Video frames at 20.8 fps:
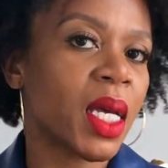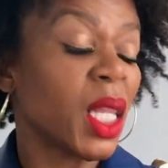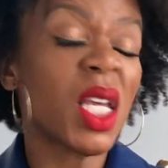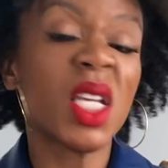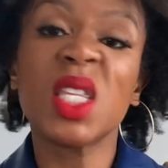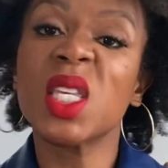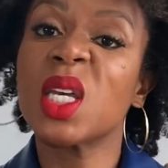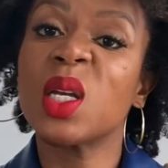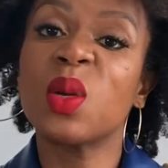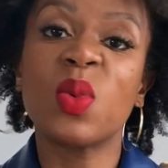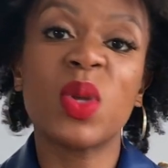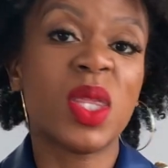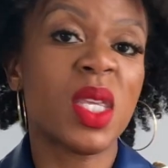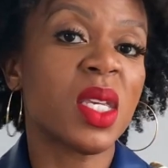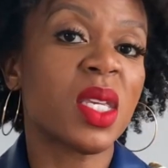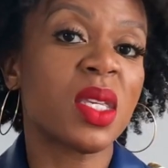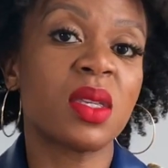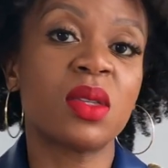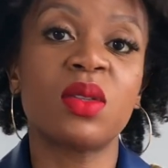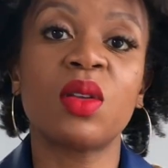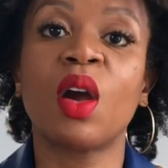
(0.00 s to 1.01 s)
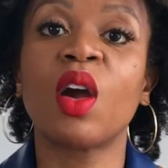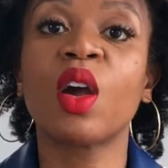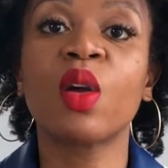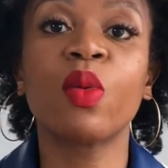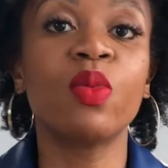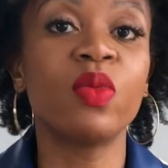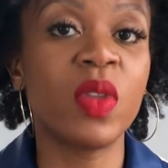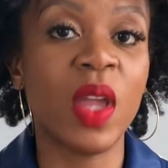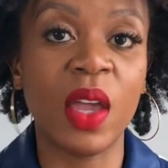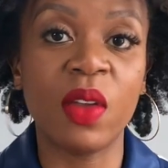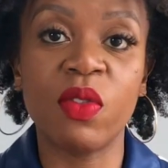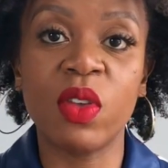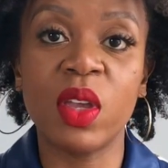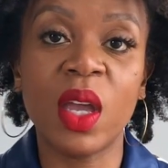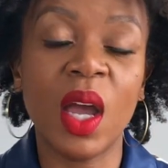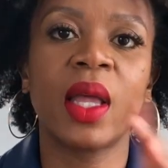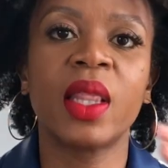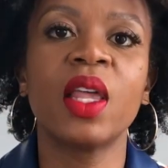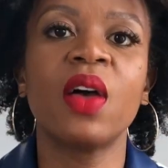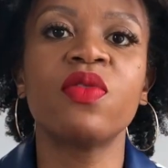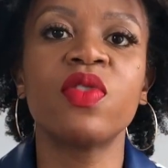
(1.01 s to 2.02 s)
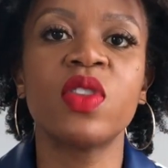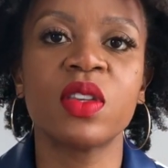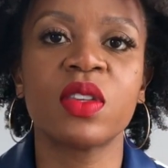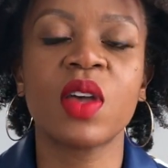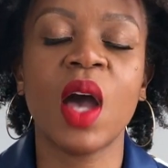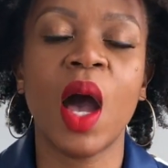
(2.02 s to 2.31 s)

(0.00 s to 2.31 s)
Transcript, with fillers: It looks good with this dark navy. I love this